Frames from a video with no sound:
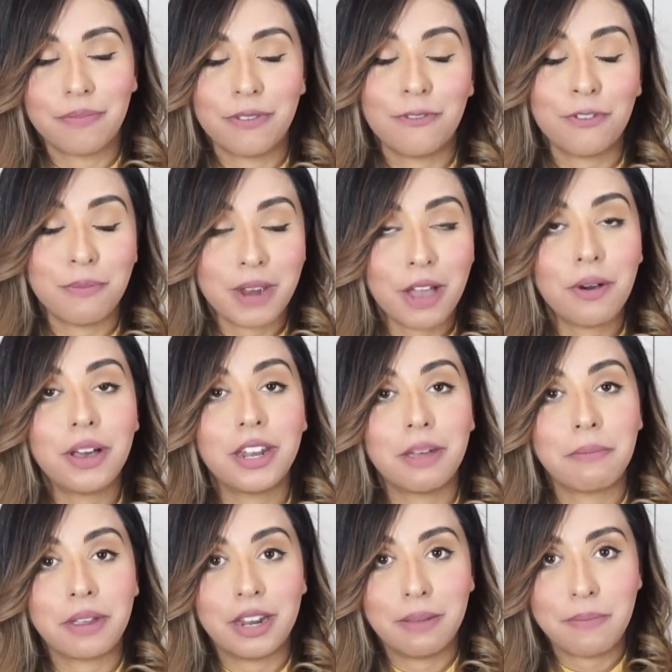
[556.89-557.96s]
From now on,
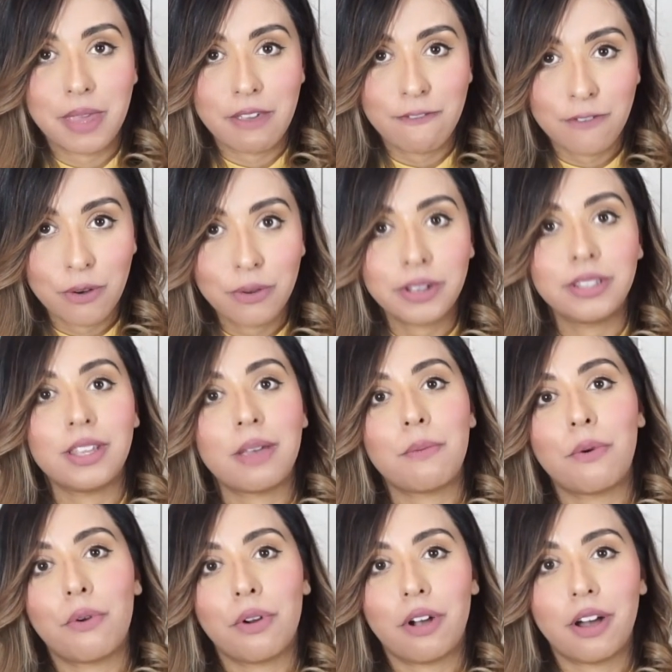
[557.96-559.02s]
I'm going to be focusing
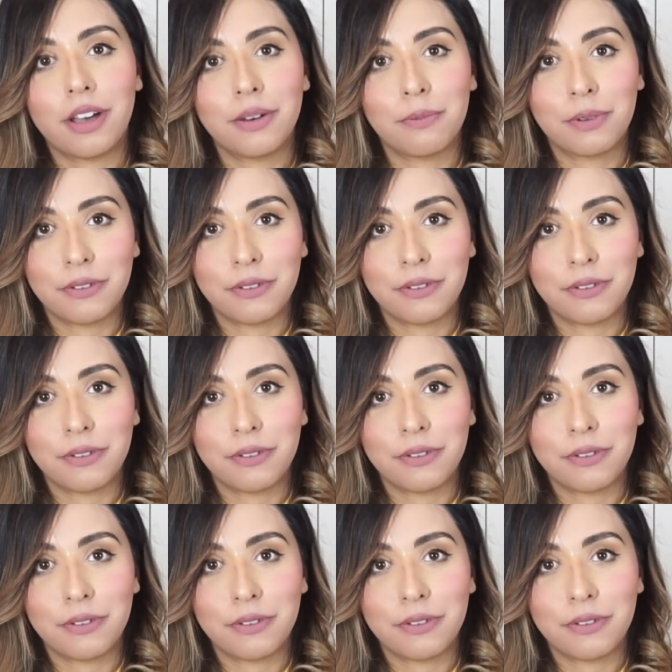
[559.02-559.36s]
more on